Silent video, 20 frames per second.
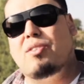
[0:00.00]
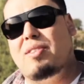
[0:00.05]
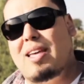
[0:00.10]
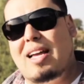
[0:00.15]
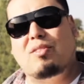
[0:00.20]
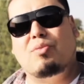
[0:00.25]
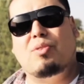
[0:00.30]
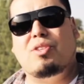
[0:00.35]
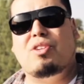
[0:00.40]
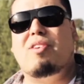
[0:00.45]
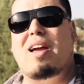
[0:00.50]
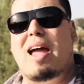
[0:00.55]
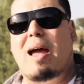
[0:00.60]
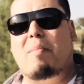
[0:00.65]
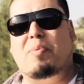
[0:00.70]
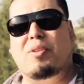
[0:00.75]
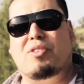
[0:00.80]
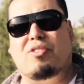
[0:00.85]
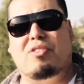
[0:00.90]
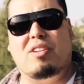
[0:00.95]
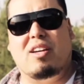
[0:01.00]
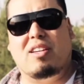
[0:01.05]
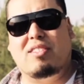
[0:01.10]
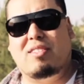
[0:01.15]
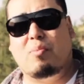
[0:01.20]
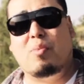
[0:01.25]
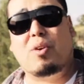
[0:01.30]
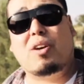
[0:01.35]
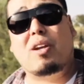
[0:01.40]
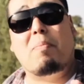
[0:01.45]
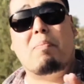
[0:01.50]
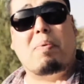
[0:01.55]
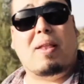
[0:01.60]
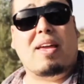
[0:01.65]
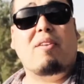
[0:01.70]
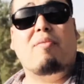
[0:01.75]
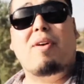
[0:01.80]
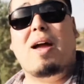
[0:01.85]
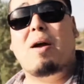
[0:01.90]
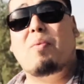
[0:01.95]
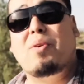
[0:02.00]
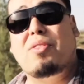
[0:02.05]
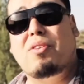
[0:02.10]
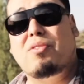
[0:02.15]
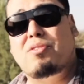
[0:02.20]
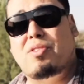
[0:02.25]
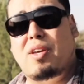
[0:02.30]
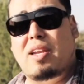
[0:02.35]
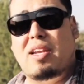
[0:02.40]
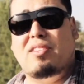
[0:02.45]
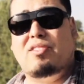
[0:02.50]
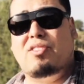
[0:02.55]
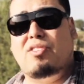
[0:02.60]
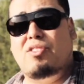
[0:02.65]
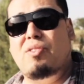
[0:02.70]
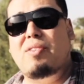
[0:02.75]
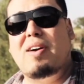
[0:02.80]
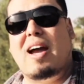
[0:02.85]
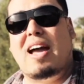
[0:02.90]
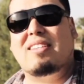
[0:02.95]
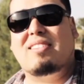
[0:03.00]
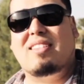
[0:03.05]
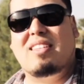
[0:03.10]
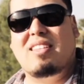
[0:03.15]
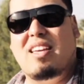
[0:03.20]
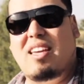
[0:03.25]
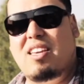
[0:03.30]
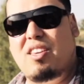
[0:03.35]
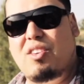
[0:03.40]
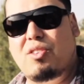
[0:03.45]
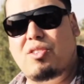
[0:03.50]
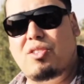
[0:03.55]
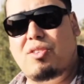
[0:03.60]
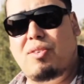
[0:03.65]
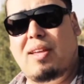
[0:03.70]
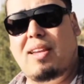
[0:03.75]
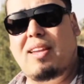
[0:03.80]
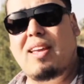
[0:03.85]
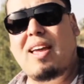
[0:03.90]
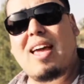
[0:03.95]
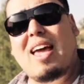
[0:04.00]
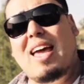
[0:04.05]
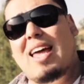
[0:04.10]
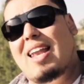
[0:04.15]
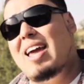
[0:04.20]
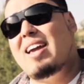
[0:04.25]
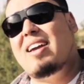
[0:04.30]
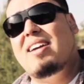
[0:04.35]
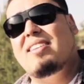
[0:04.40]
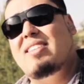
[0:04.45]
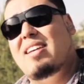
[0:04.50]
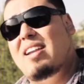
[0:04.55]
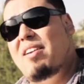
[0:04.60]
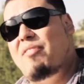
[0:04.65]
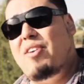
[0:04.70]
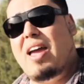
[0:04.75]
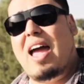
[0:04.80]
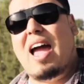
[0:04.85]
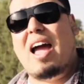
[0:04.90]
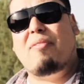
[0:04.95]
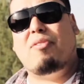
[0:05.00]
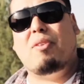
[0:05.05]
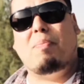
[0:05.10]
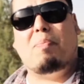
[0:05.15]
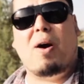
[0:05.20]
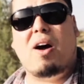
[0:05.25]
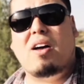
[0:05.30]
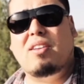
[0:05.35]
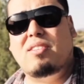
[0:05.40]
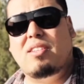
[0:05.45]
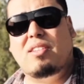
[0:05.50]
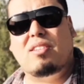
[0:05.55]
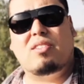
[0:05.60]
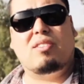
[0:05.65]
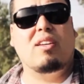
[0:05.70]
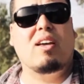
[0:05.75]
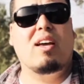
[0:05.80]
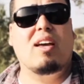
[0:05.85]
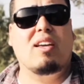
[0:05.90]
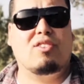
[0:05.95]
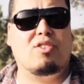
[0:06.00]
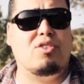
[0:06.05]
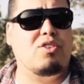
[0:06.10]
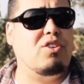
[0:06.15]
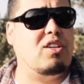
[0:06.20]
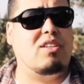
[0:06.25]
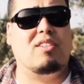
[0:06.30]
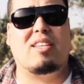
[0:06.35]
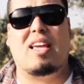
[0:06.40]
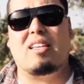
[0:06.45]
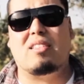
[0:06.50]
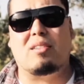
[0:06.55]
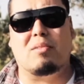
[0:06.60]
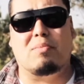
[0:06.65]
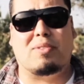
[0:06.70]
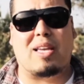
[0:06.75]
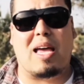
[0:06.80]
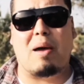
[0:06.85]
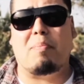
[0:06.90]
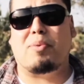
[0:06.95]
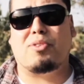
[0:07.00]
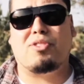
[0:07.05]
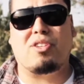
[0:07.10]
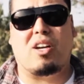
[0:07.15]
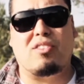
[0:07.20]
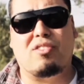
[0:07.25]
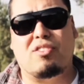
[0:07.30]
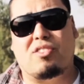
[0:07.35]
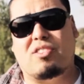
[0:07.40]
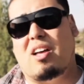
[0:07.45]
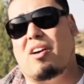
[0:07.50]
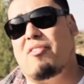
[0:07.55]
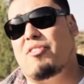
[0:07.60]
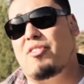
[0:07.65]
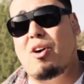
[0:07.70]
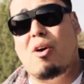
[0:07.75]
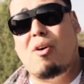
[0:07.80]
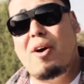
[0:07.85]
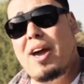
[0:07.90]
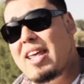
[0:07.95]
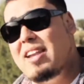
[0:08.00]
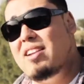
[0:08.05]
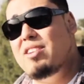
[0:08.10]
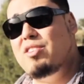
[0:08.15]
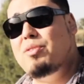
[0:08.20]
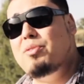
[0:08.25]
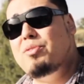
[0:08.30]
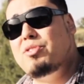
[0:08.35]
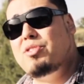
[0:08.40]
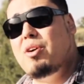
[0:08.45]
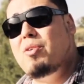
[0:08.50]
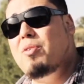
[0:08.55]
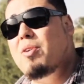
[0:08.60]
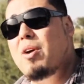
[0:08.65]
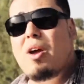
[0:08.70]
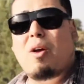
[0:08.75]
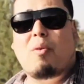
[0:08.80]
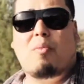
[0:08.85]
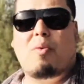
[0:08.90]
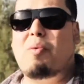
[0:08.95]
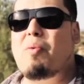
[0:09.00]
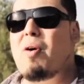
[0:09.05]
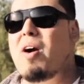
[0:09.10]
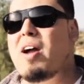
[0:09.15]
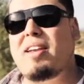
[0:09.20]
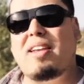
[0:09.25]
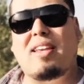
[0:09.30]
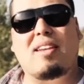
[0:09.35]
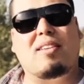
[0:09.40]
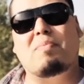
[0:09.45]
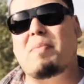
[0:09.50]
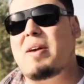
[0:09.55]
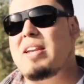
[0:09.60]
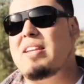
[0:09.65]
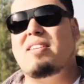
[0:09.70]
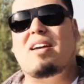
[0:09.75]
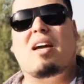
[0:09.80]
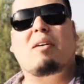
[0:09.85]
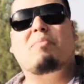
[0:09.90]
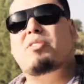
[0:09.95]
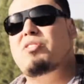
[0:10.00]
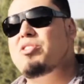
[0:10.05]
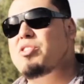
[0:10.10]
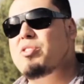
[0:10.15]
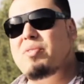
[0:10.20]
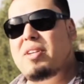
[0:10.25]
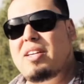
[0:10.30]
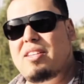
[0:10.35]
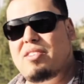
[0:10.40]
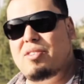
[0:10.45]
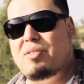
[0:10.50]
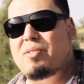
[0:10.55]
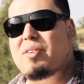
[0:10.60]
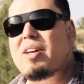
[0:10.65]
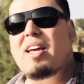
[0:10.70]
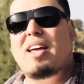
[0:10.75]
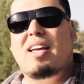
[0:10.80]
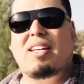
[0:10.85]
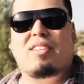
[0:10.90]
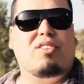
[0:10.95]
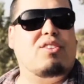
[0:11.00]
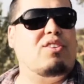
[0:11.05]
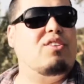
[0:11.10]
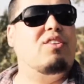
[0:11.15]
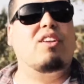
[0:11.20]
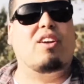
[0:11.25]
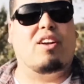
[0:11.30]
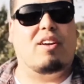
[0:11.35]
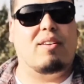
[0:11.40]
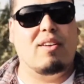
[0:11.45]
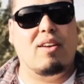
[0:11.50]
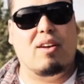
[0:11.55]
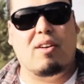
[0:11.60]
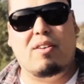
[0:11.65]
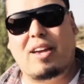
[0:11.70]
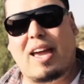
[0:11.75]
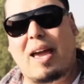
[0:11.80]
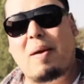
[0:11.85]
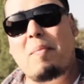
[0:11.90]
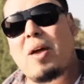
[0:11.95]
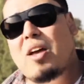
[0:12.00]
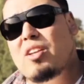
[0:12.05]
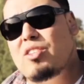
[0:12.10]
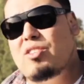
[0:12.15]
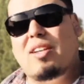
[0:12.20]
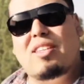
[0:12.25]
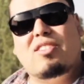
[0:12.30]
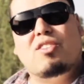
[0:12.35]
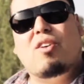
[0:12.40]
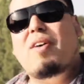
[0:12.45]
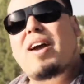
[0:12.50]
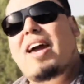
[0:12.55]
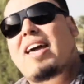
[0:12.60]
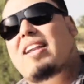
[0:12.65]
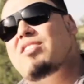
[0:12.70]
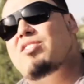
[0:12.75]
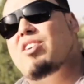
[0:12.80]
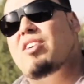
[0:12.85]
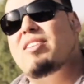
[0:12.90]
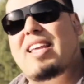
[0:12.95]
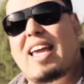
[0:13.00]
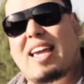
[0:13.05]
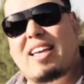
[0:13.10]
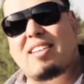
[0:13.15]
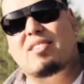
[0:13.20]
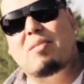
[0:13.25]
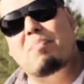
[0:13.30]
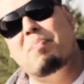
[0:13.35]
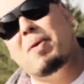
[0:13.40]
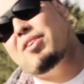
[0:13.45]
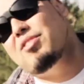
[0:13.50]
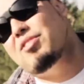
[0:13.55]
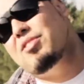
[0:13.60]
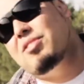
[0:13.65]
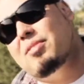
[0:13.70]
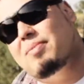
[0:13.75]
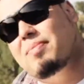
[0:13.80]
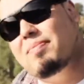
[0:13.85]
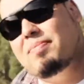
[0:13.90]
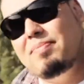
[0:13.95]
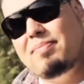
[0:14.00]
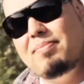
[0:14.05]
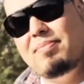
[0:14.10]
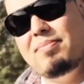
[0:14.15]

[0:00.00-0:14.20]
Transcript: So that's what your aperture does. And we're gonna play around with those settings so you guys can get used to it. Like I said, if you have to pause this so you can take some sample shots yourself, go ahead and do so. Rewind it as many times as you need to until you learn, okay? So let's go ahead and start taking some pictures.